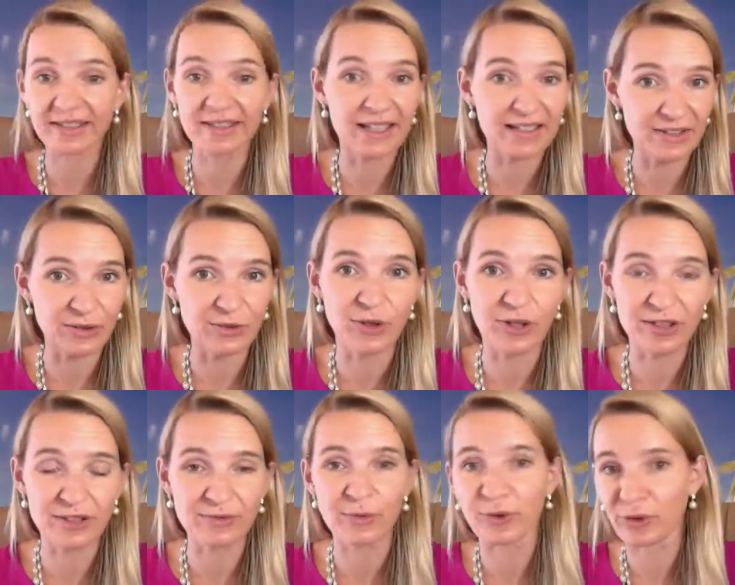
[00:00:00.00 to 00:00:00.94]
guys you
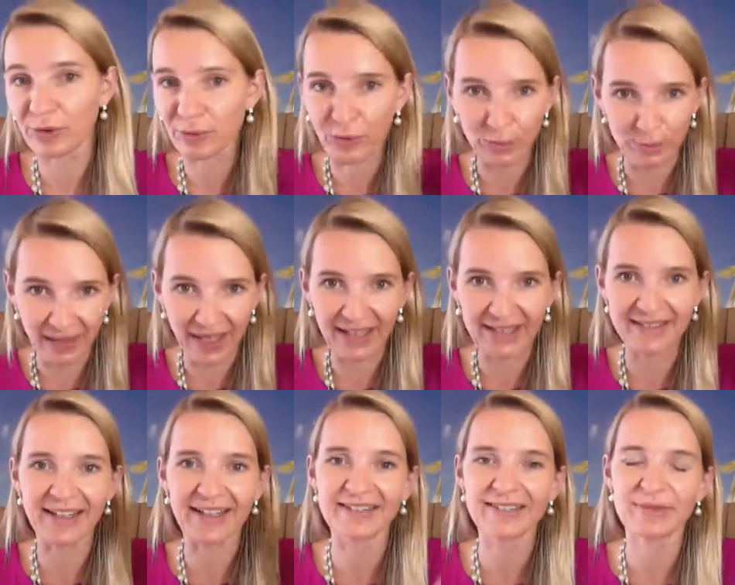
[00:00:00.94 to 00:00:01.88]
talk to, quote unquote, bad
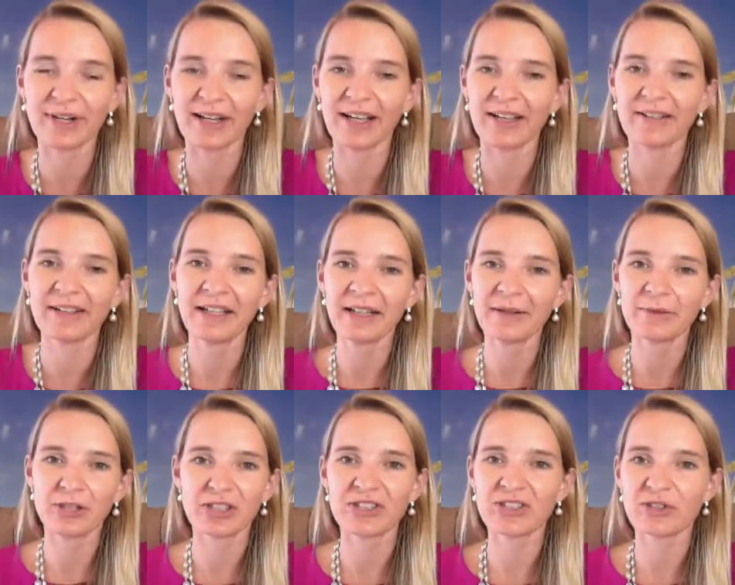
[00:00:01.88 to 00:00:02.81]
guys, right?
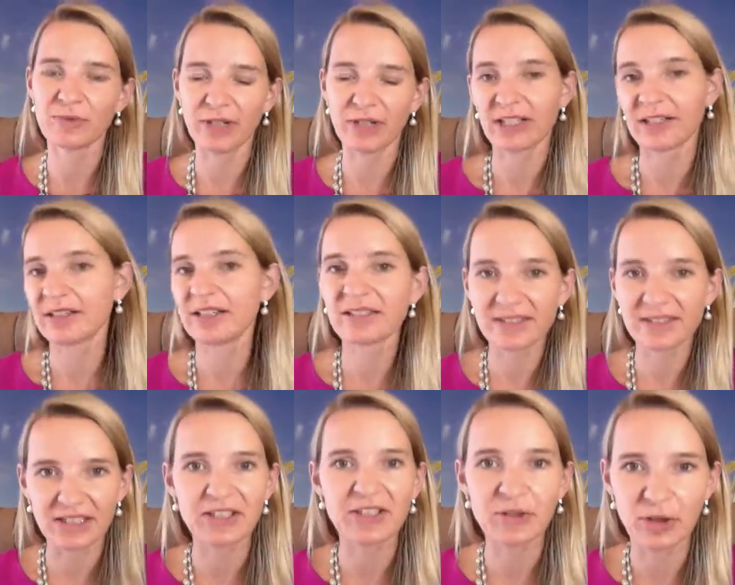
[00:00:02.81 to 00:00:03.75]
Which is really
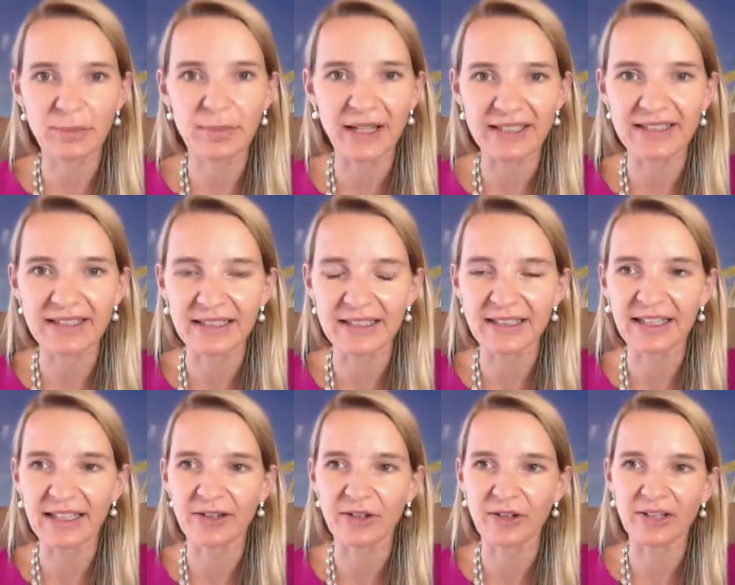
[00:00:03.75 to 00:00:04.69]
insecure,
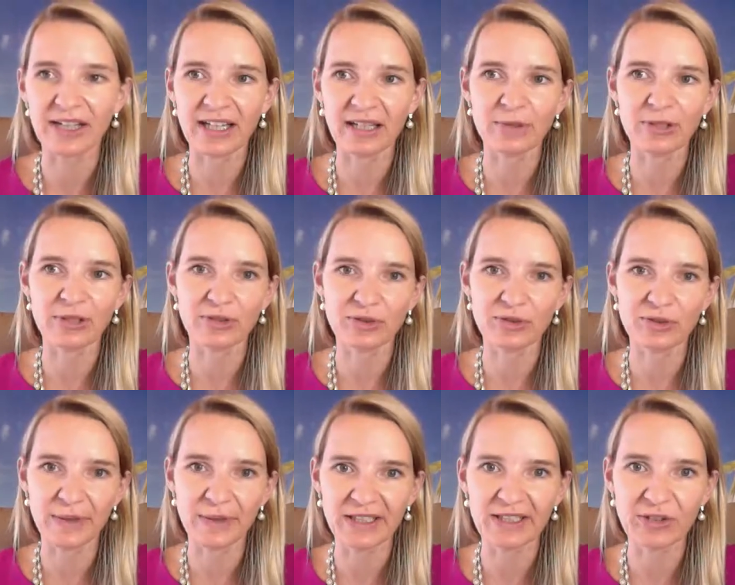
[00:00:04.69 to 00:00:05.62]
basically, and not able to
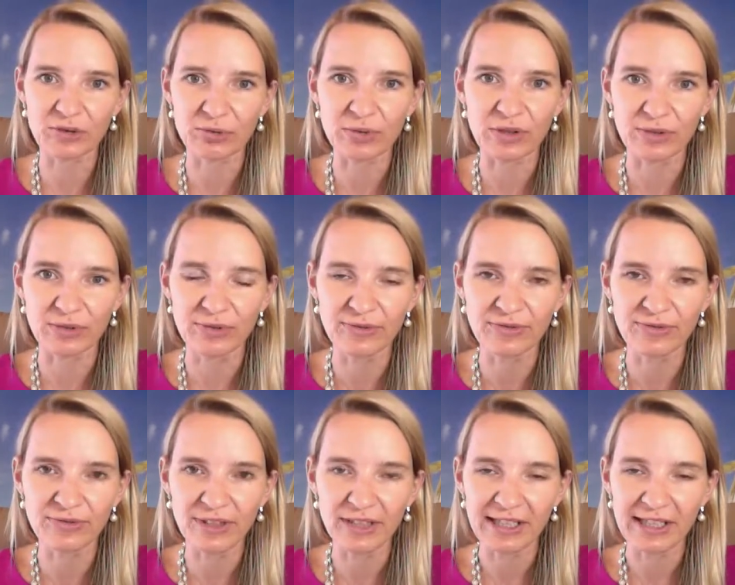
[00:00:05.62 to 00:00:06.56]
speak their truth.
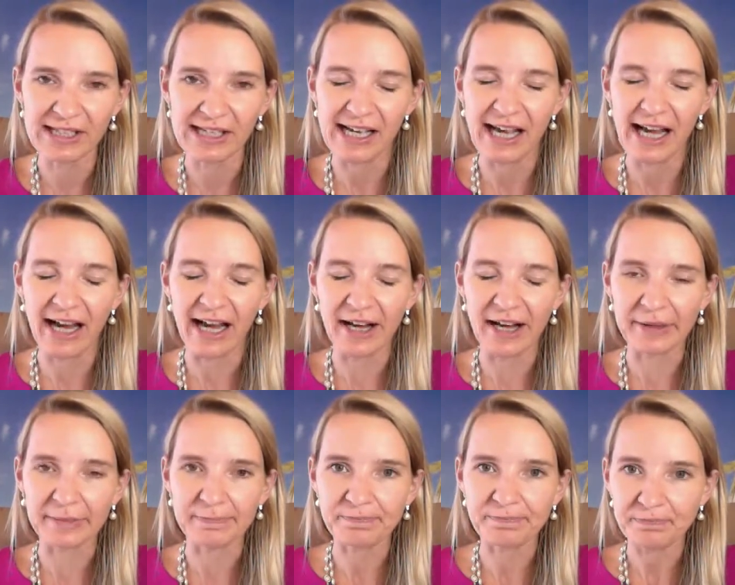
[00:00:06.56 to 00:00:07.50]

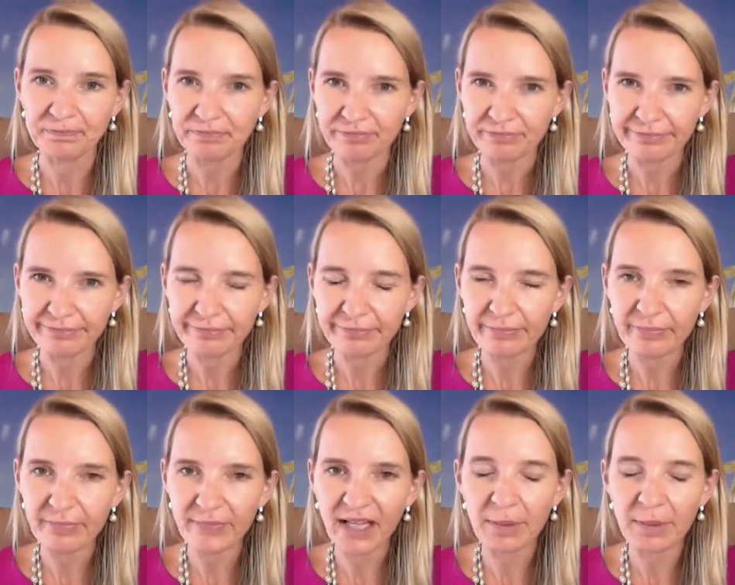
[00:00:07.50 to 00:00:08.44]
Um,
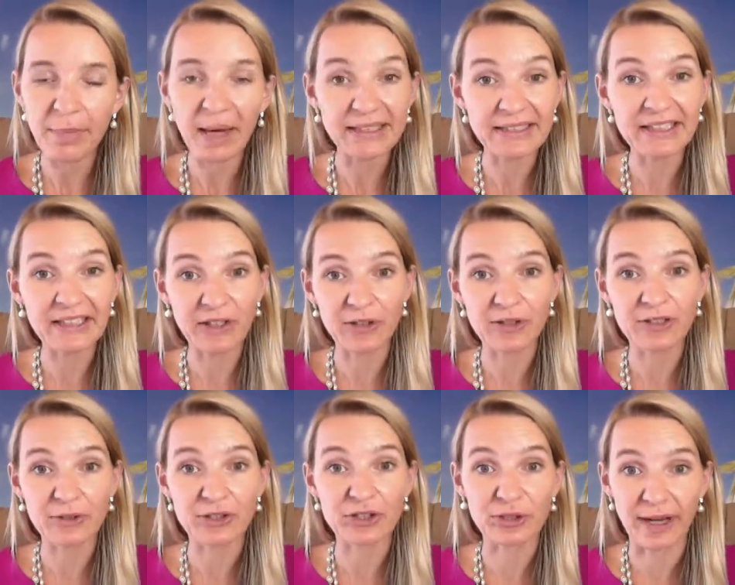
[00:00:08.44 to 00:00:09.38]
but, you know, you
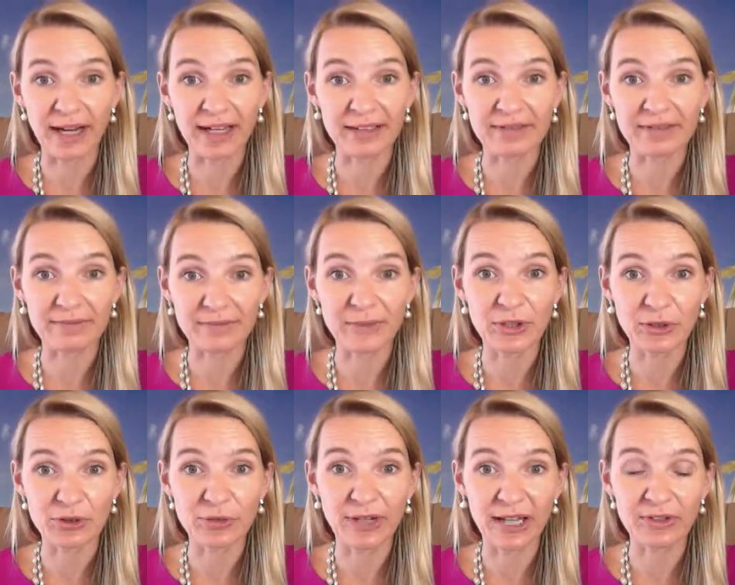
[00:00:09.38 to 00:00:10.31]
attract, you
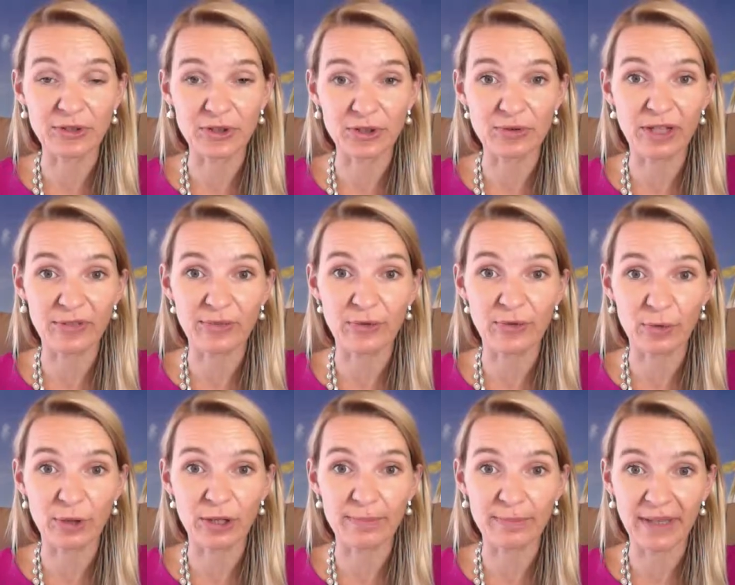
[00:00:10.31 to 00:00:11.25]
attract a
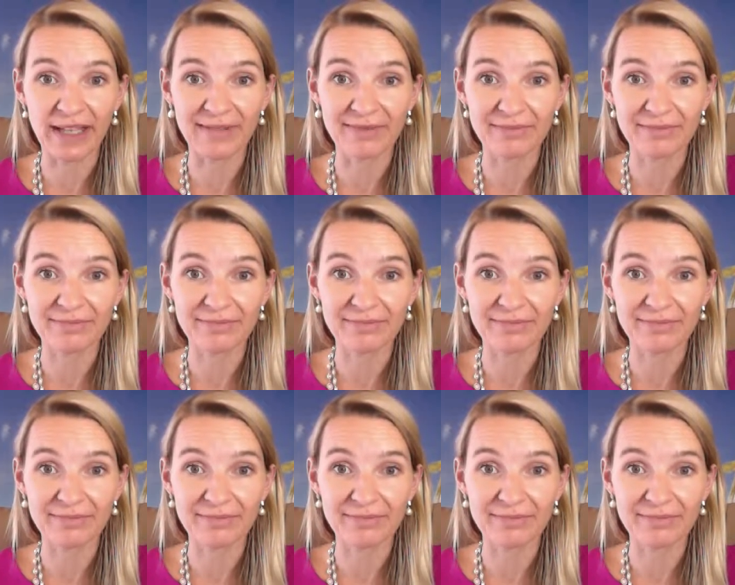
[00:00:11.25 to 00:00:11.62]
straightforward man.